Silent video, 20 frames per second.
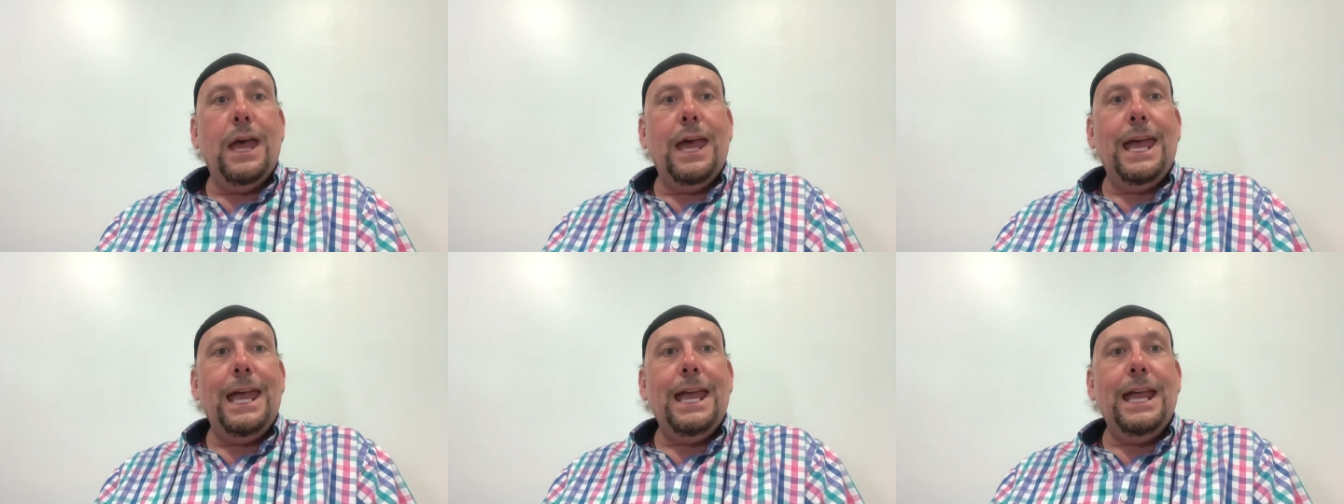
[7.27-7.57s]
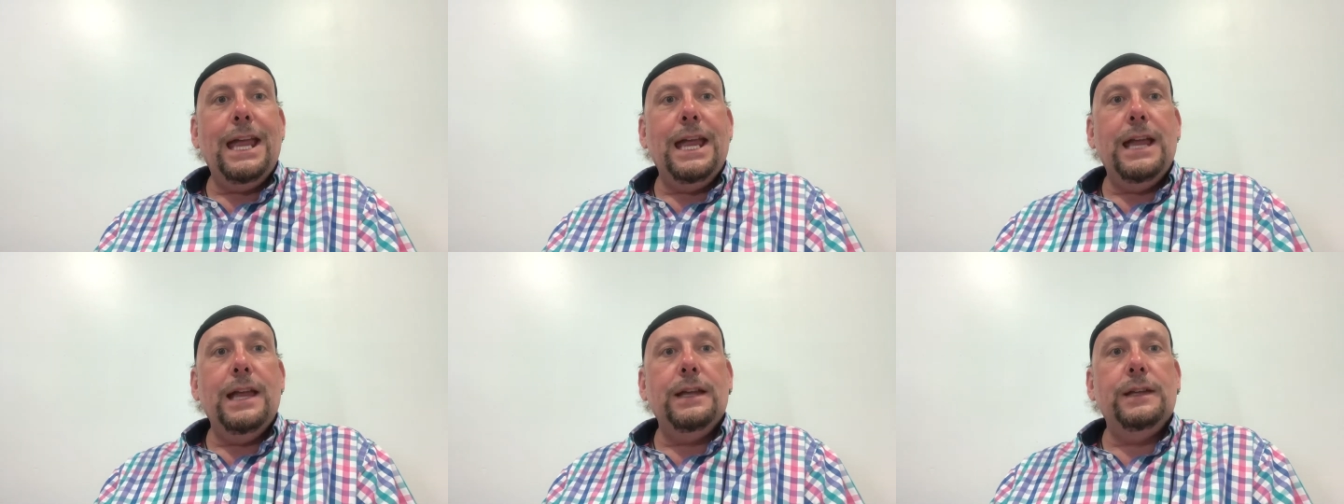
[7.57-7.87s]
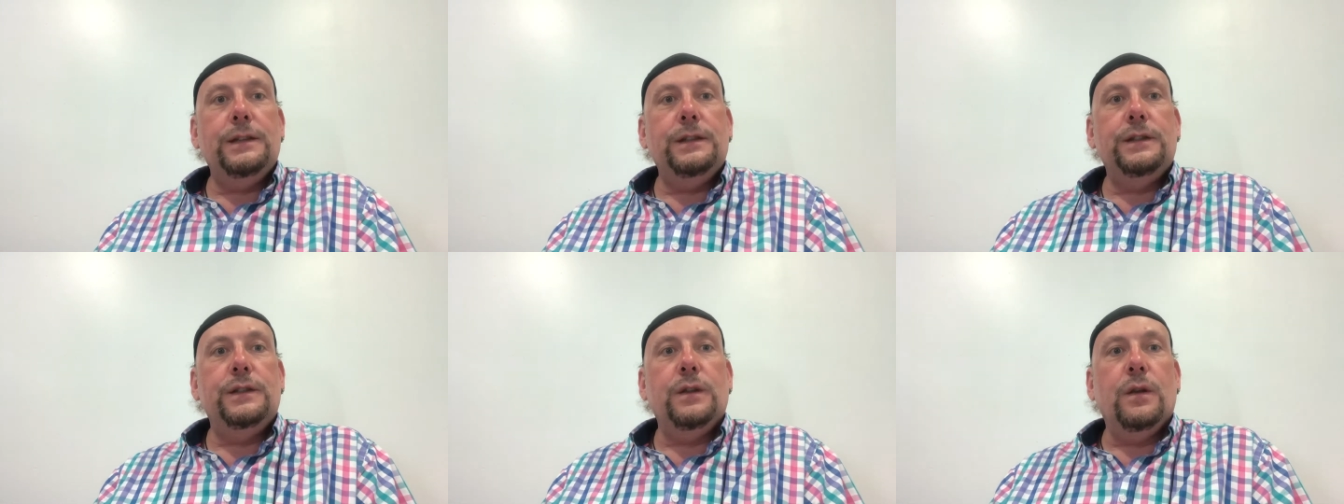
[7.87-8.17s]
a
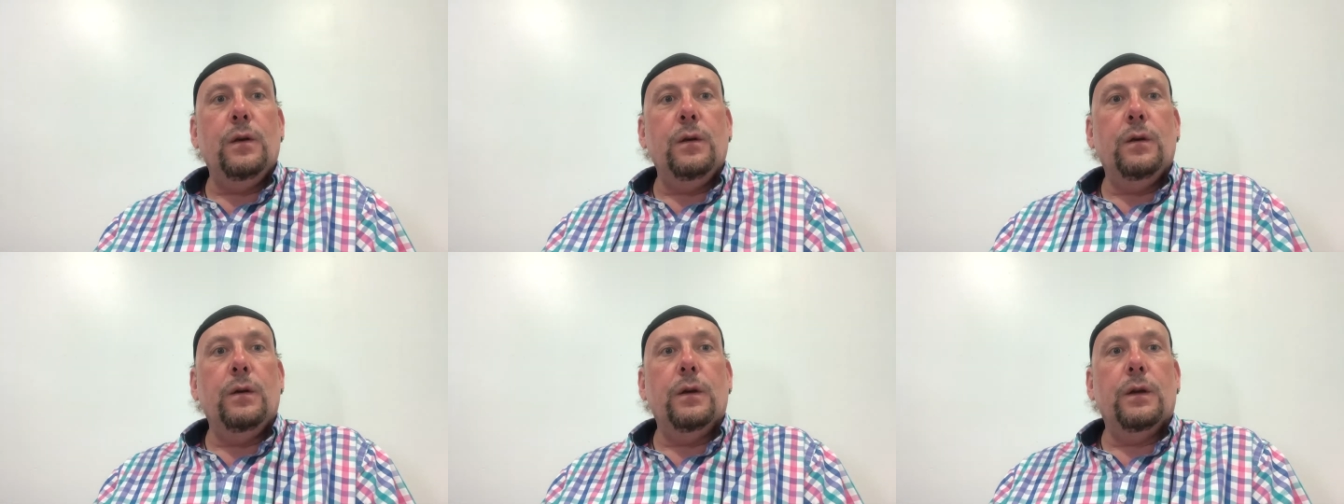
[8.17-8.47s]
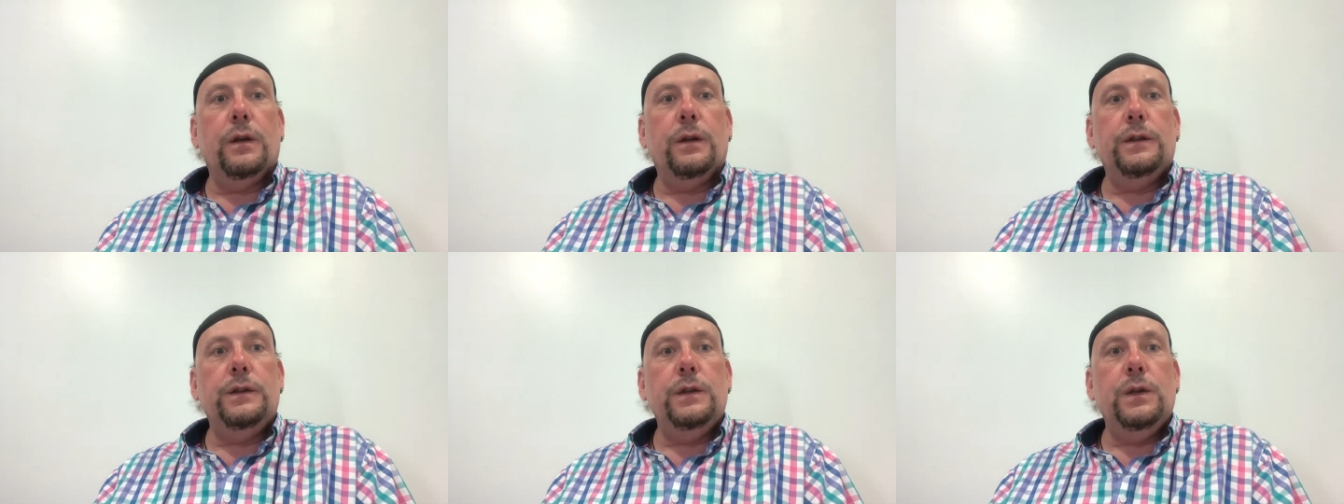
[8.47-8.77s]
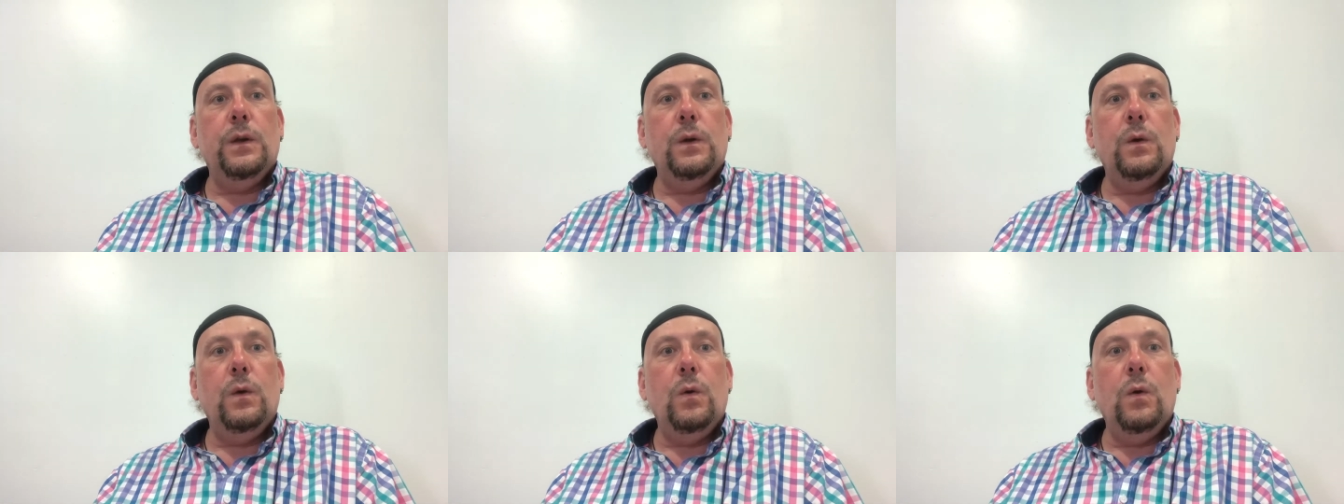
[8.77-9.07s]
song
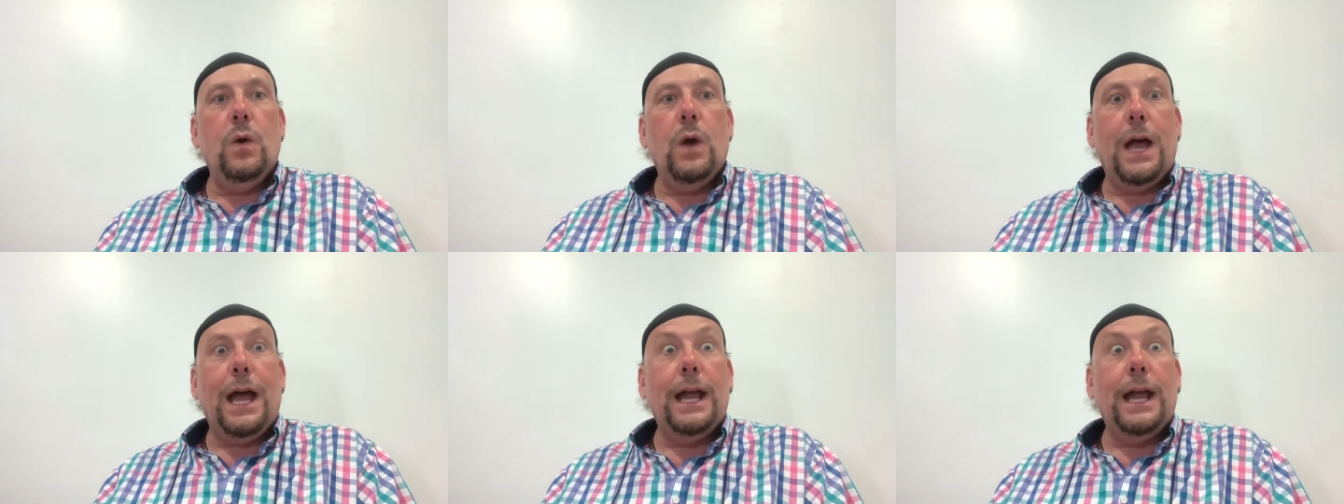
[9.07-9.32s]
to